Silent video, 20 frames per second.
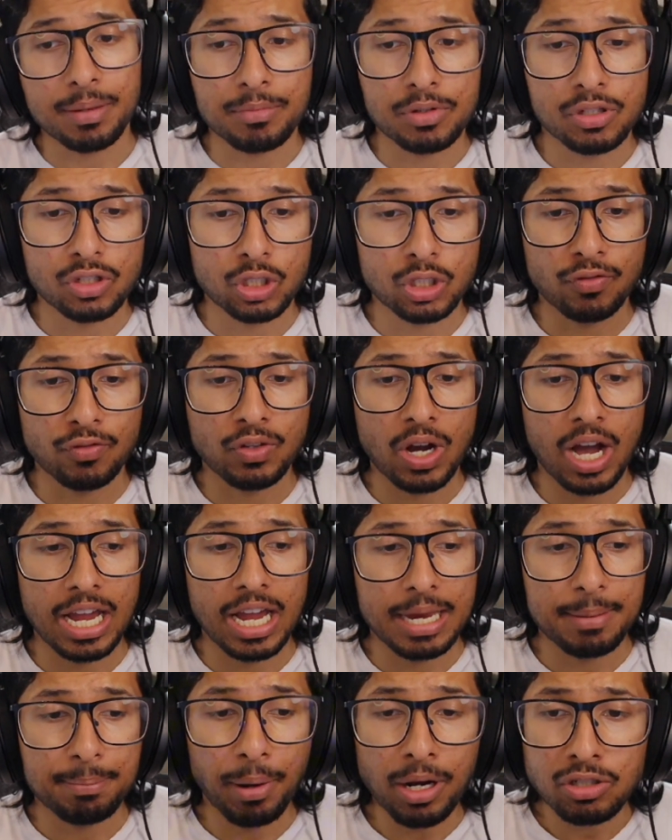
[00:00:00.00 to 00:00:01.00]
you've got a
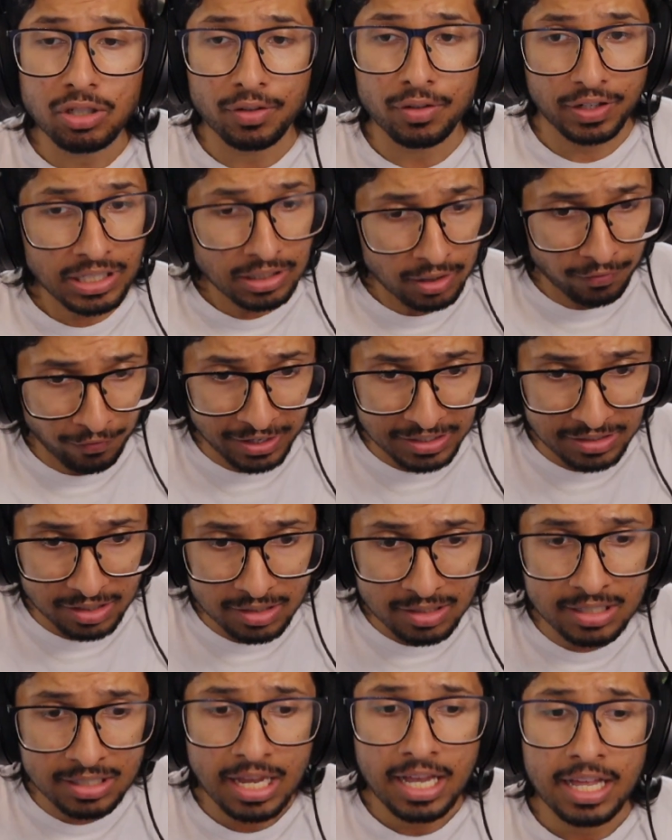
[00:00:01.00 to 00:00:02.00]
bunch of interfaces,
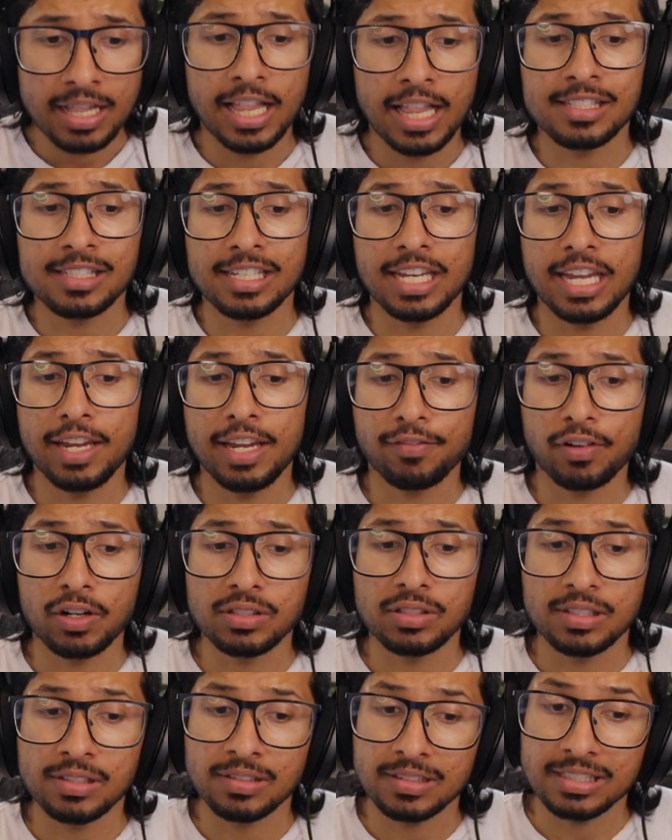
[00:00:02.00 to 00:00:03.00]
let's say, for instance,
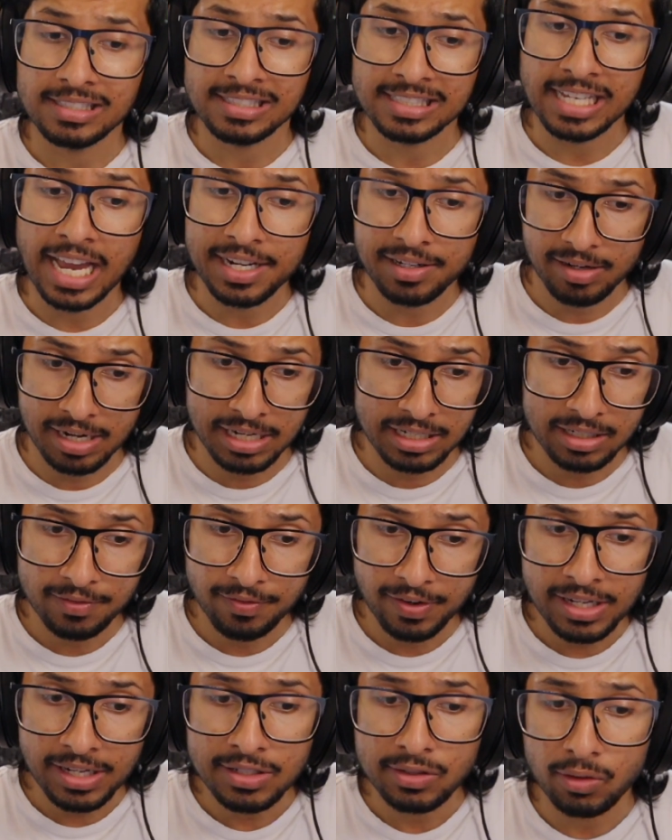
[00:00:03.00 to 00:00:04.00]
the signer
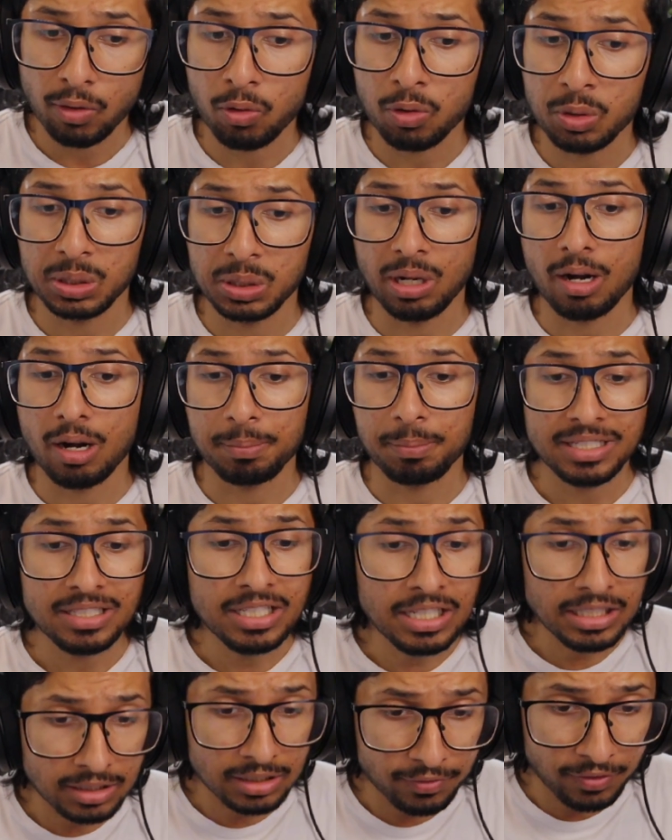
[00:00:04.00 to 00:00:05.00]
interface or the RPC
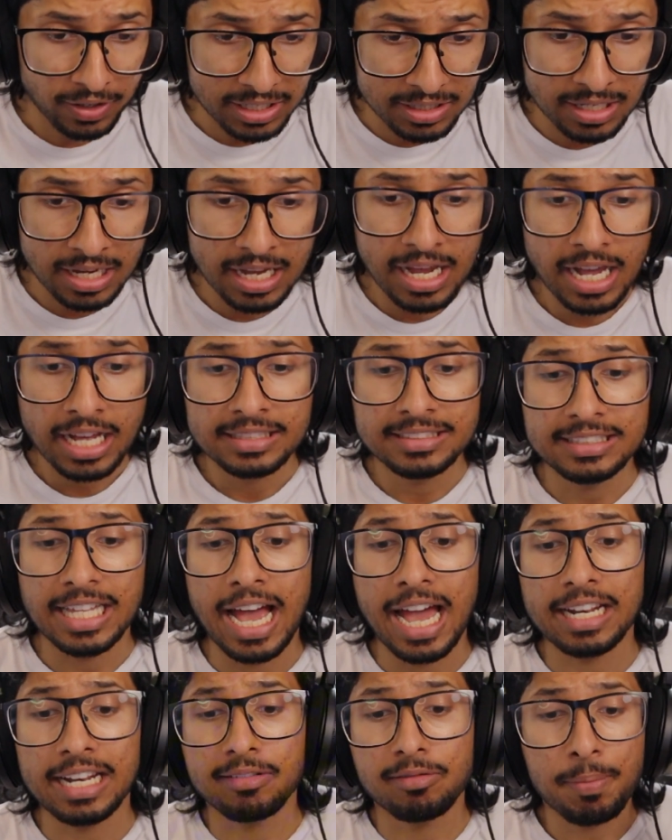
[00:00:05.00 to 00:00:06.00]
interface
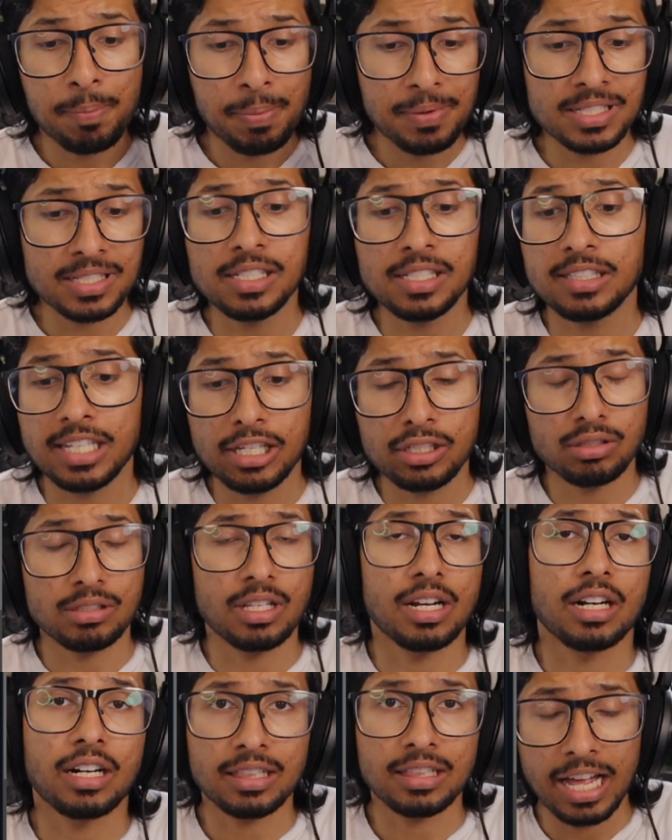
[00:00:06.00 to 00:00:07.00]
that represents a Solana
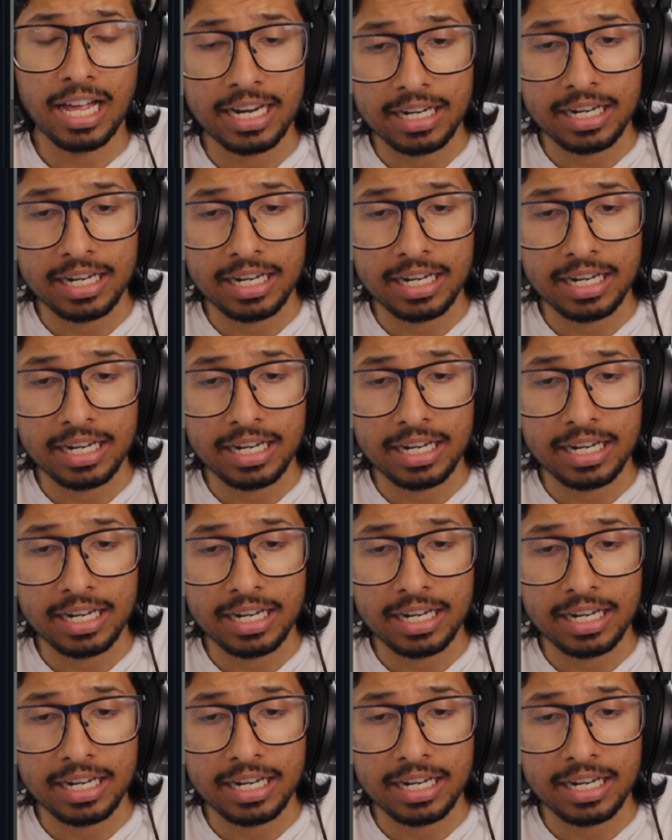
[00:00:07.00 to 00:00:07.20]
client.